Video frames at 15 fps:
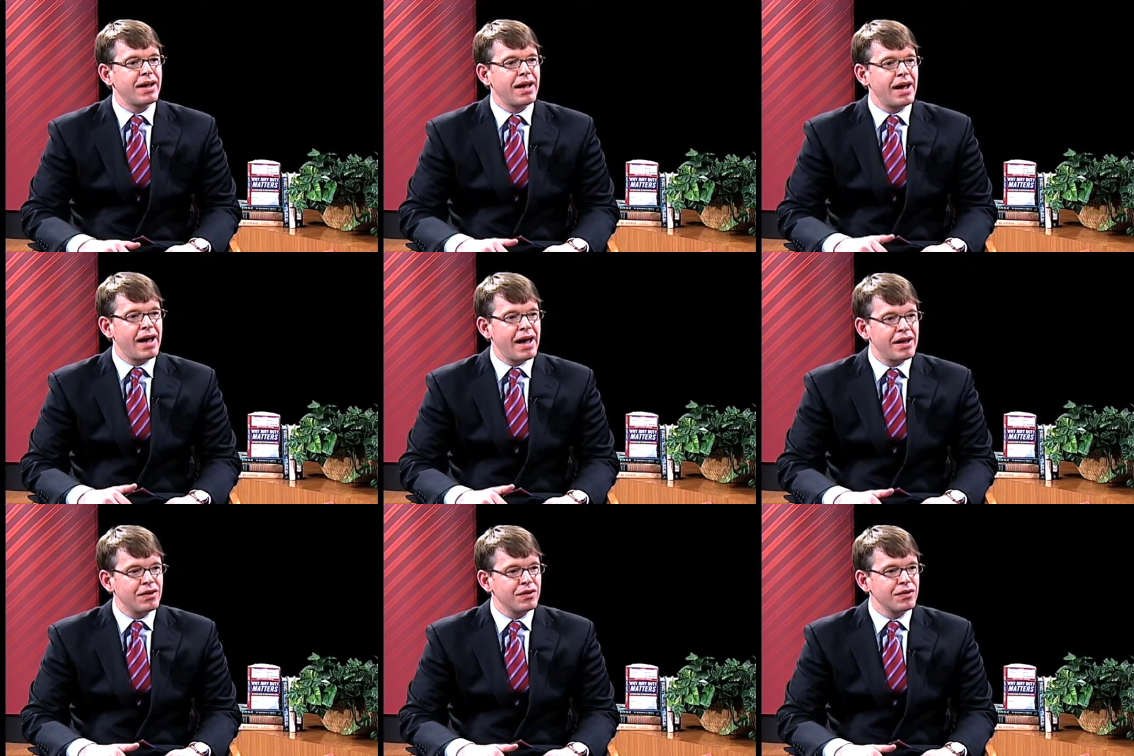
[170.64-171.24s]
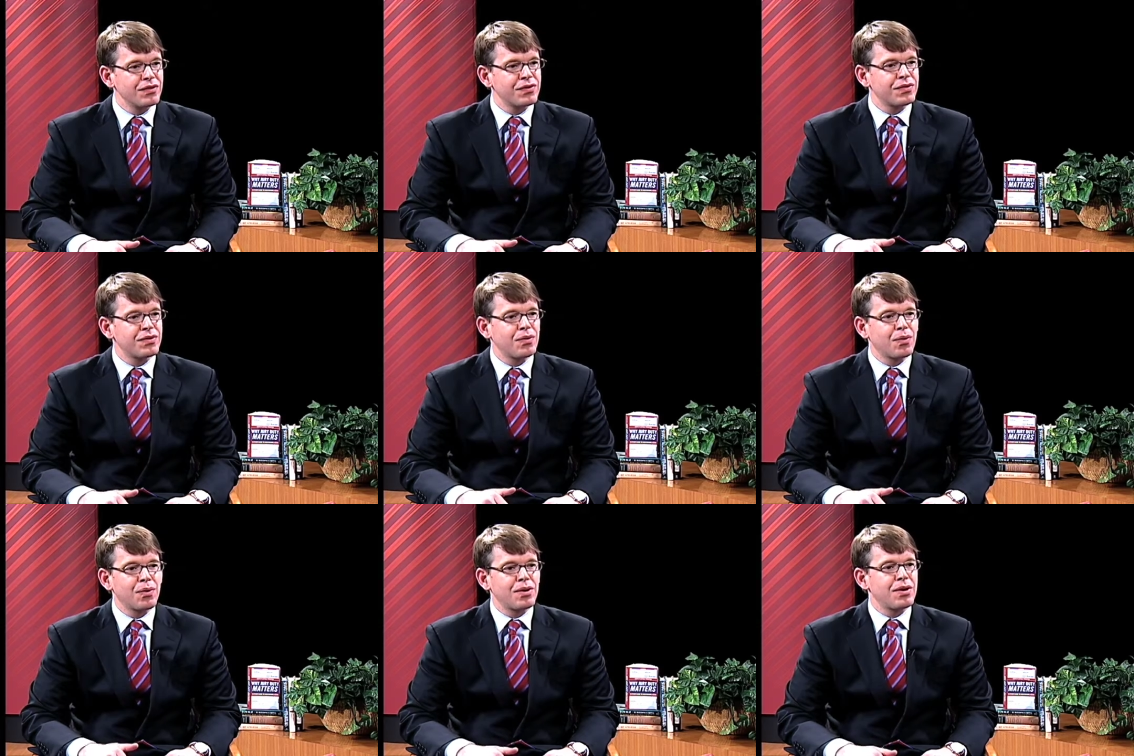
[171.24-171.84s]
adults,
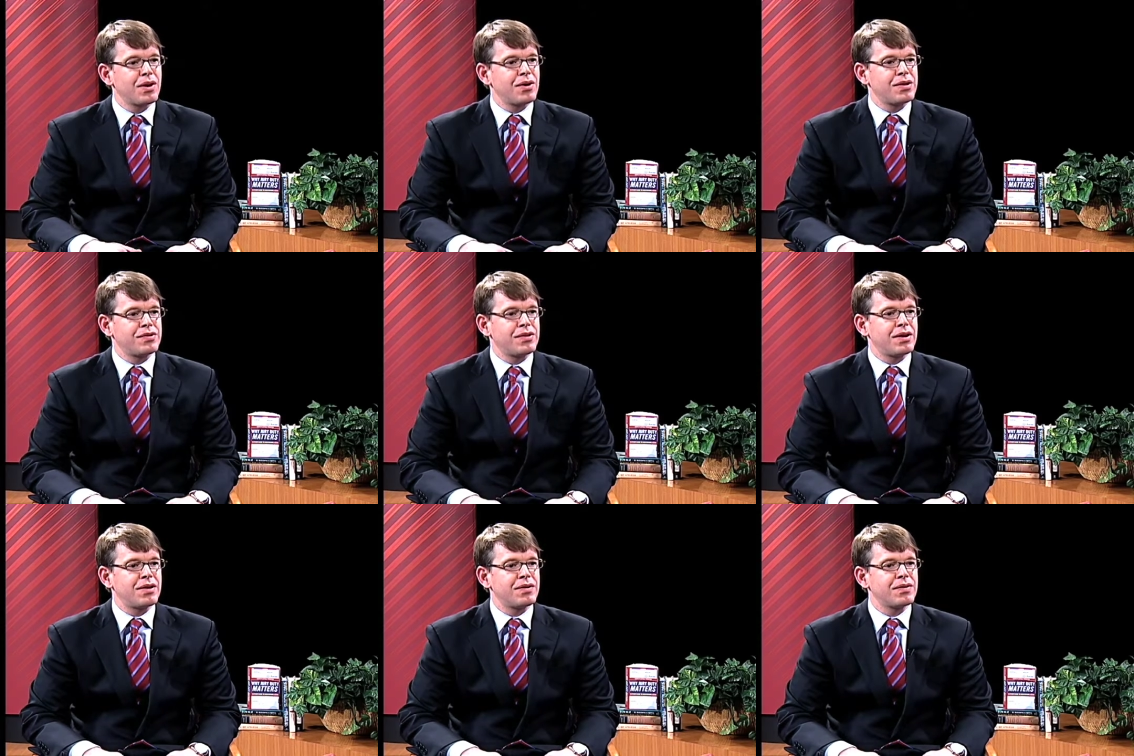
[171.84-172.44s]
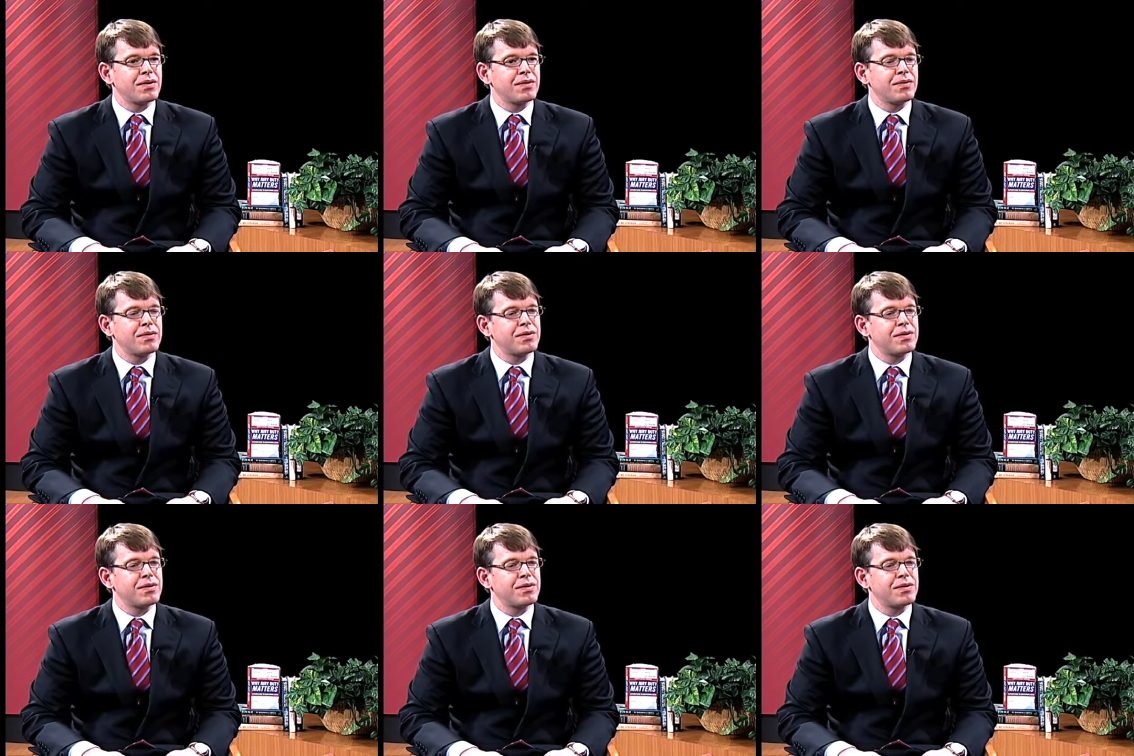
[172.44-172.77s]
ordinary citizens,